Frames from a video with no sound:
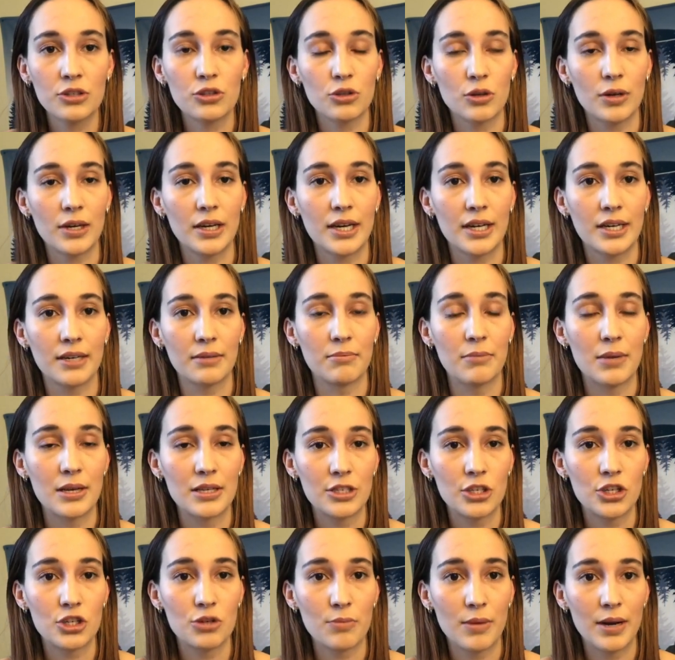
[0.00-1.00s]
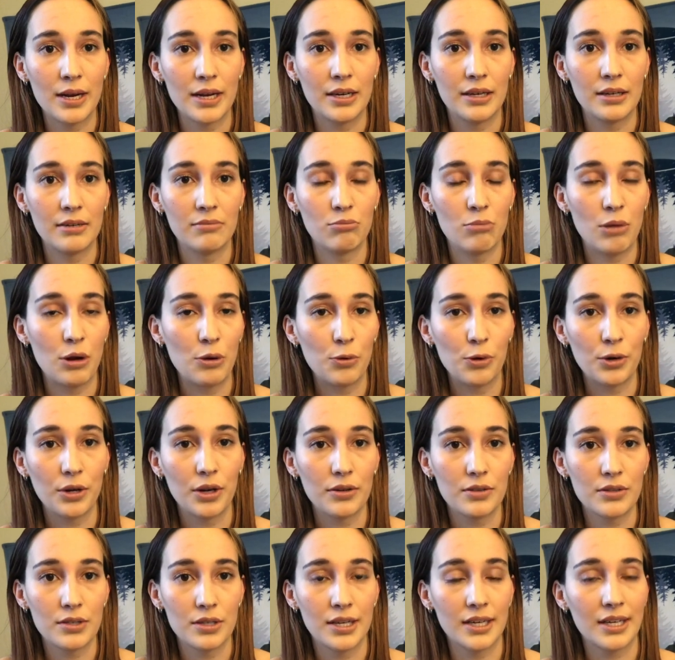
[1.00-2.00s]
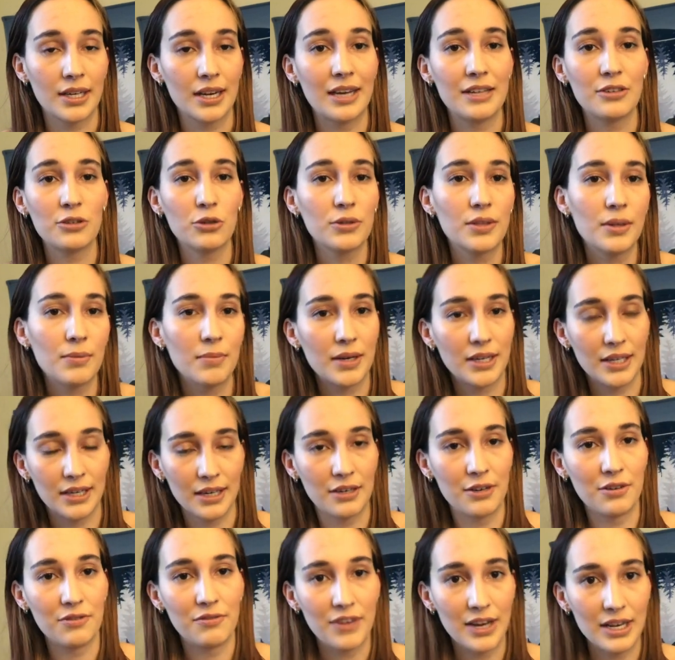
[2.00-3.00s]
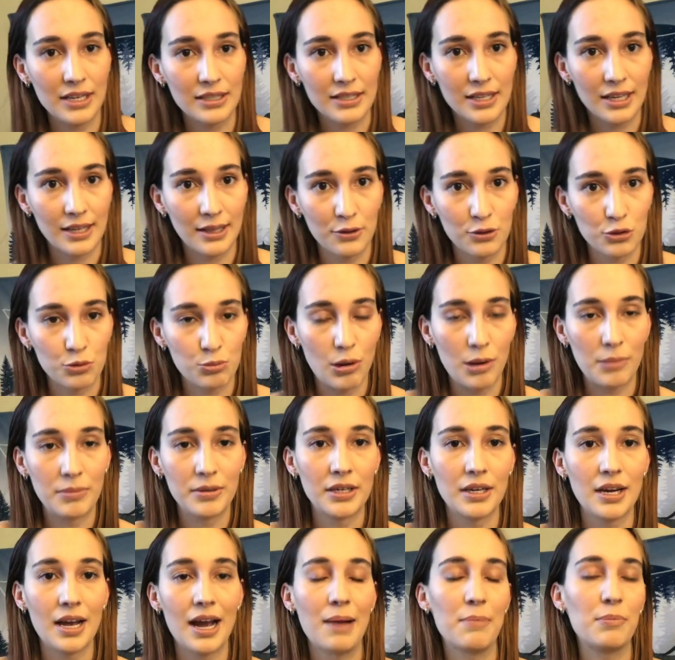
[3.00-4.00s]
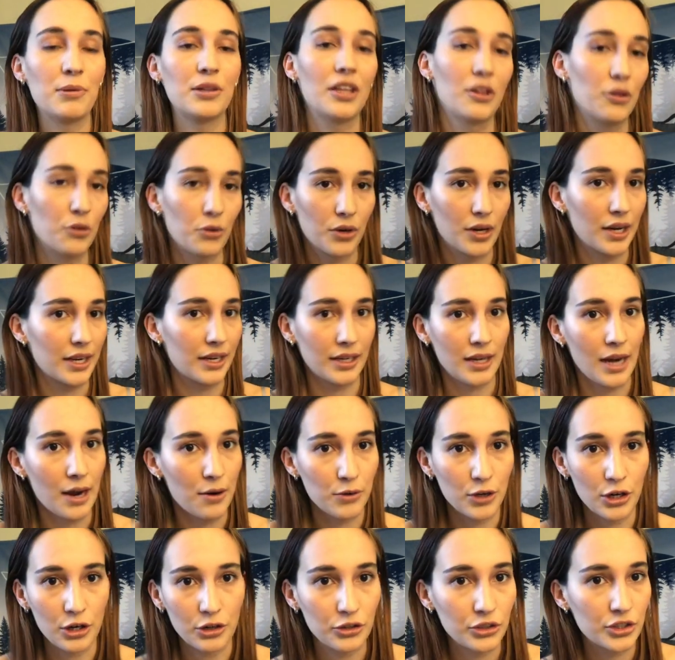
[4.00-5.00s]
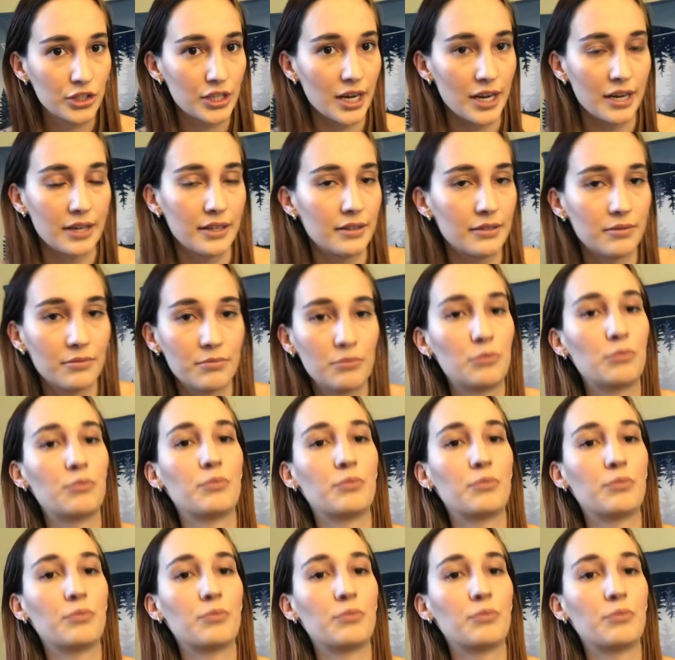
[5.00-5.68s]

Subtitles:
So I like messaged my workers, like I told them like in advance that this was probably gonna happen. They're like, yeah, we understand.